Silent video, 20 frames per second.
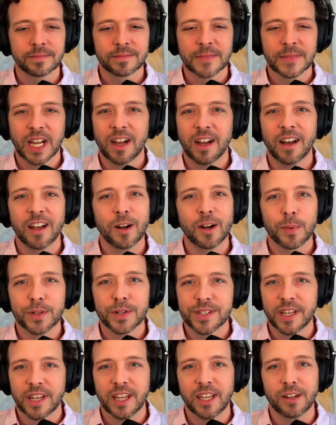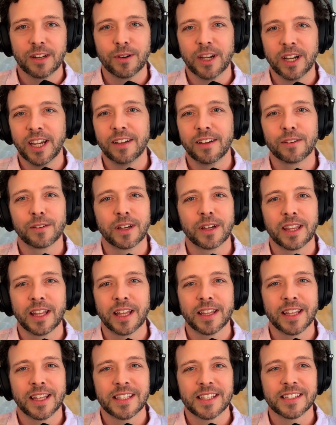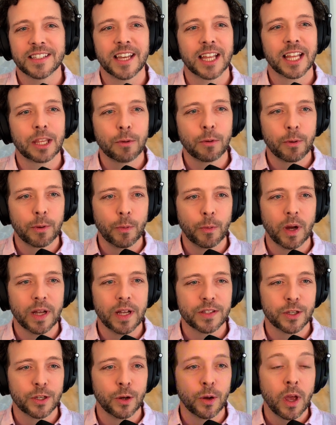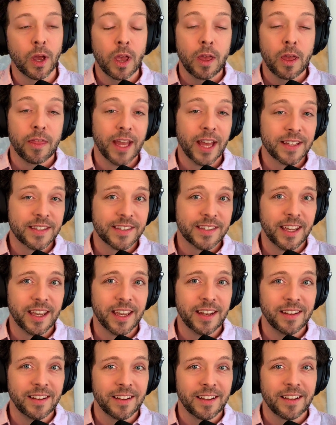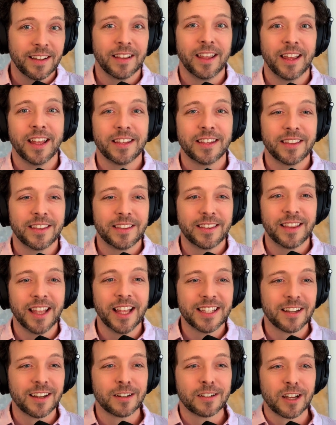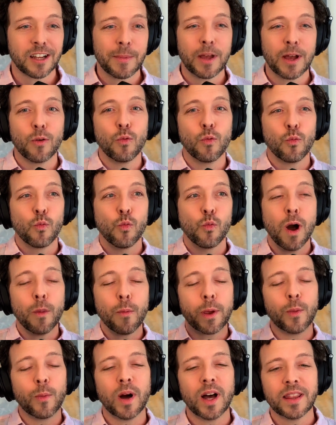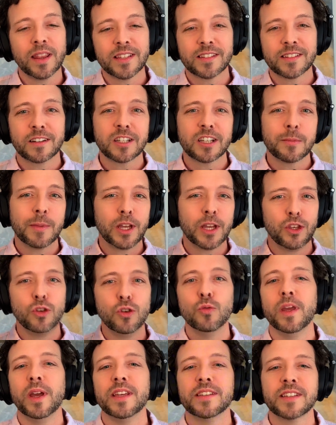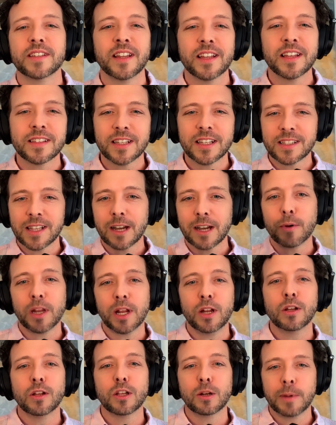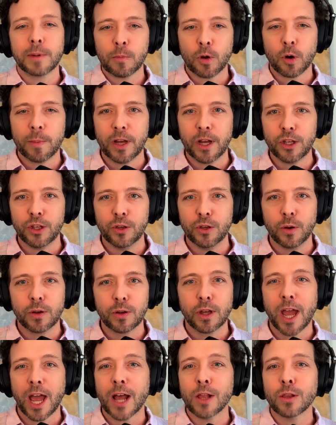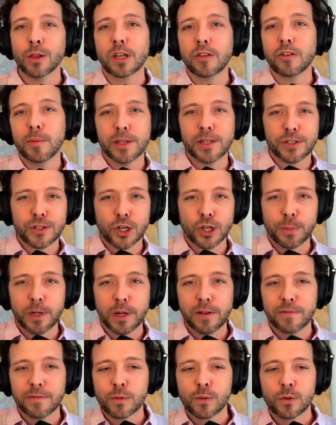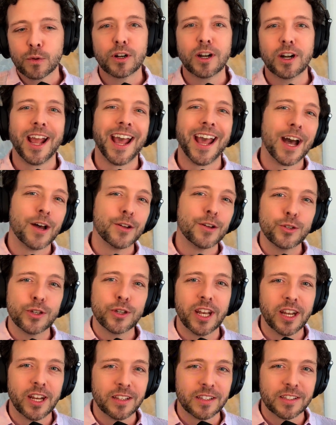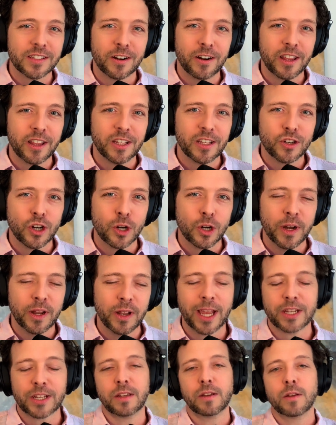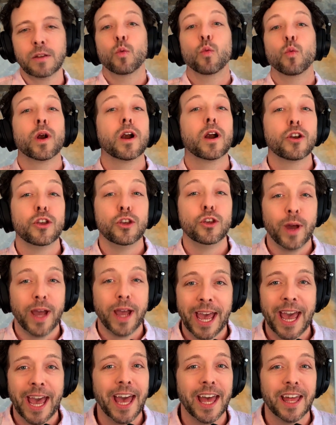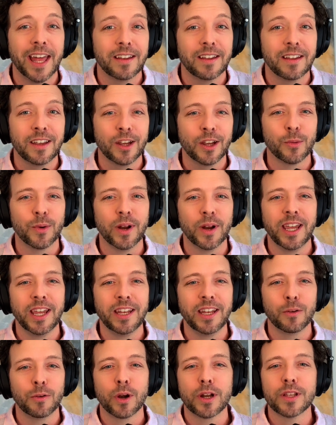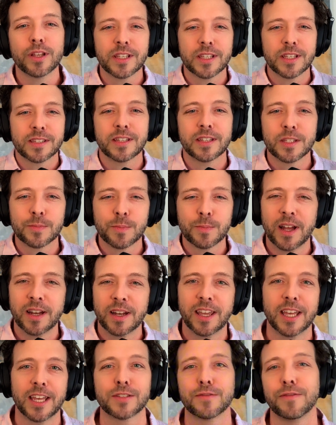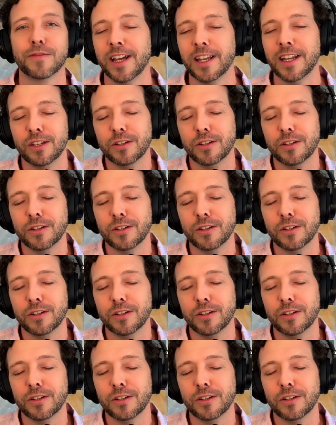100%, right? That's exactly what we want. So that said, let's start talking about what we want. Let's start talking about you, Mason. Let's let everybody know a little bit more about you. How long have you been interpreting for? How'd you get it started in interpreting? Actually, where are you at? Right? Where does this podcast find you?